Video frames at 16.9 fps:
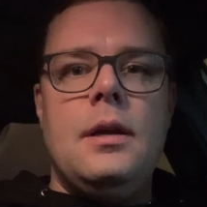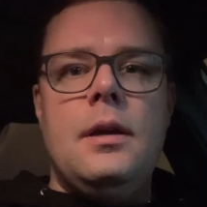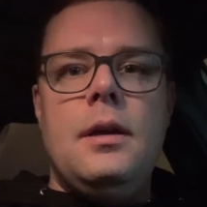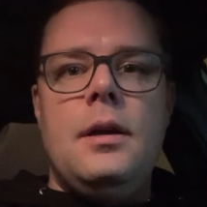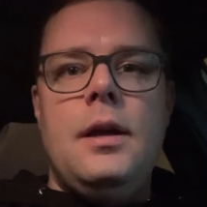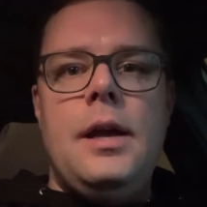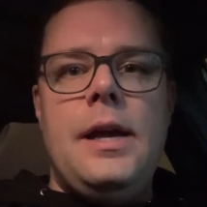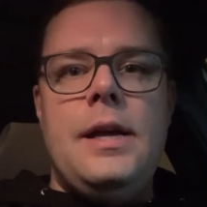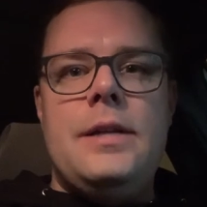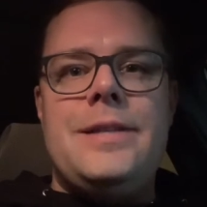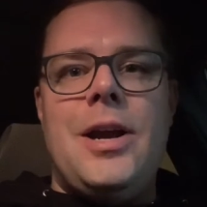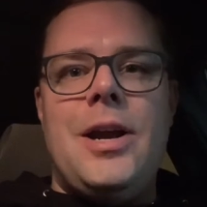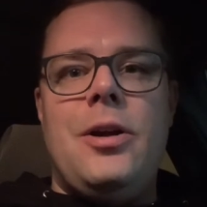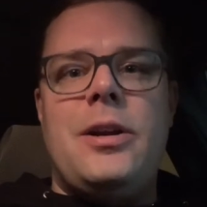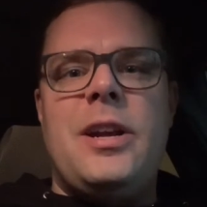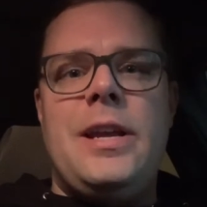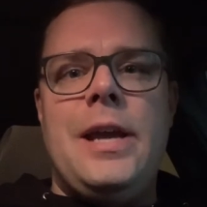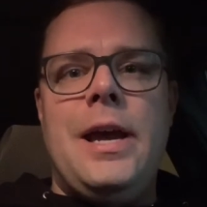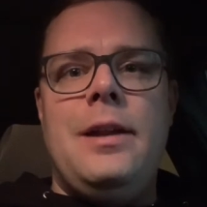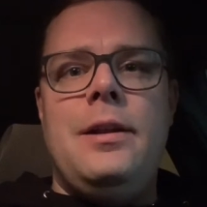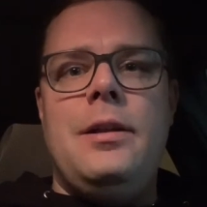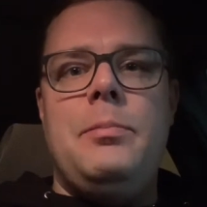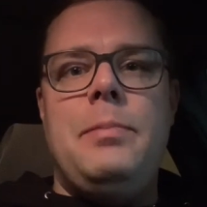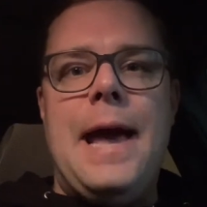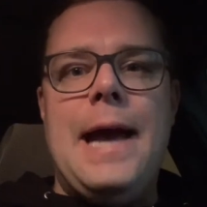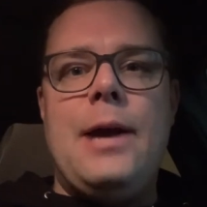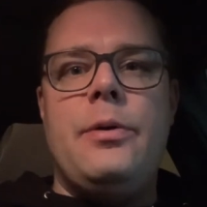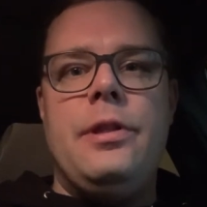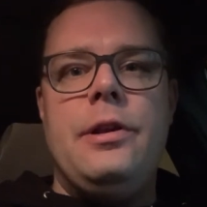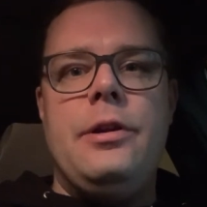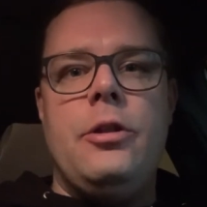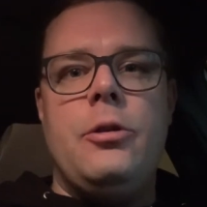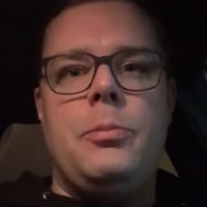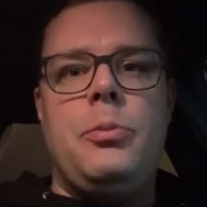Hey, it's Eric again, back with
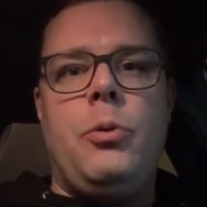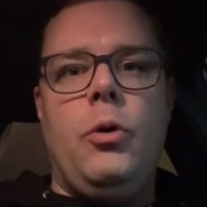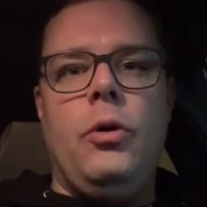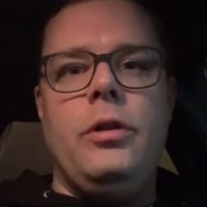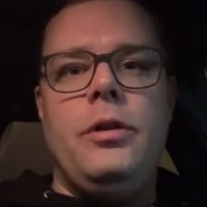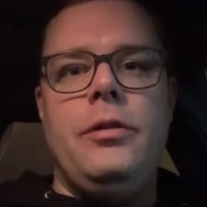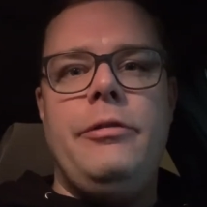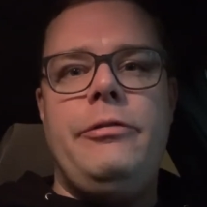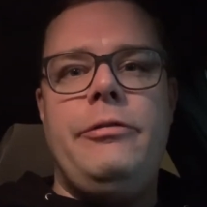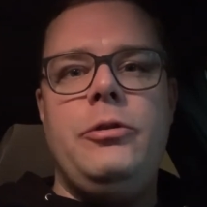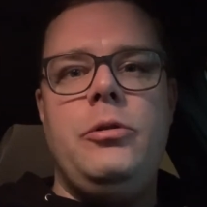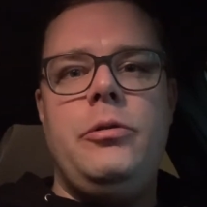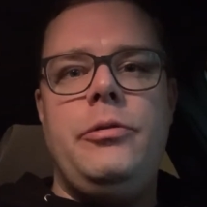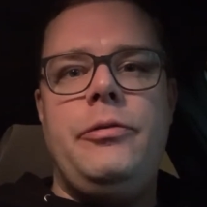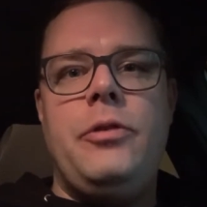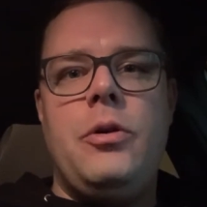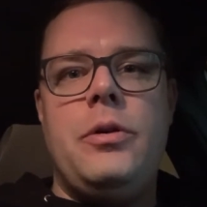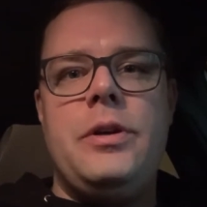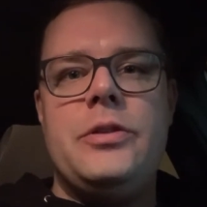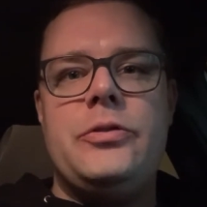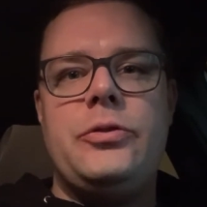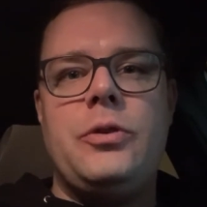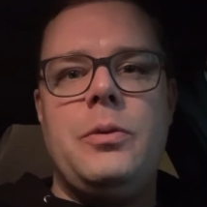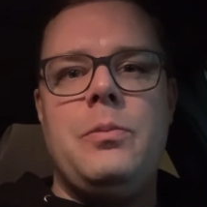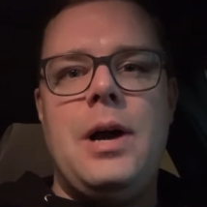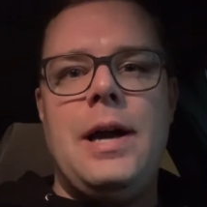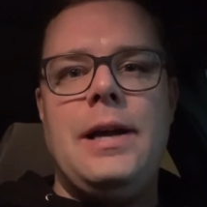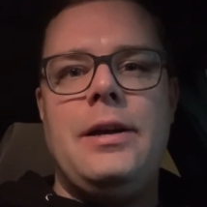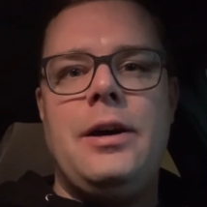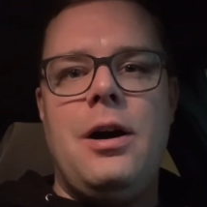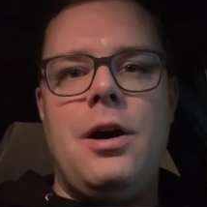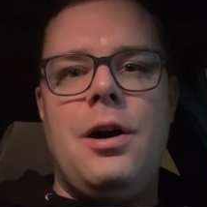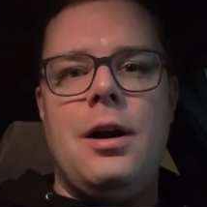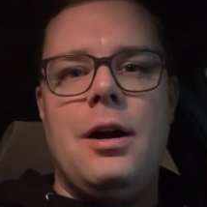another Portland food focus from my
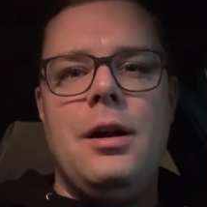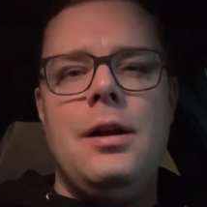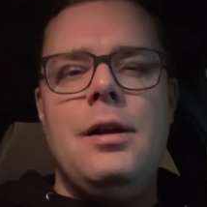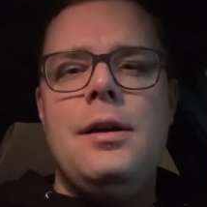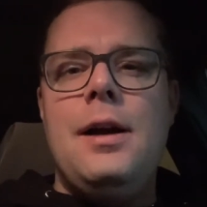car.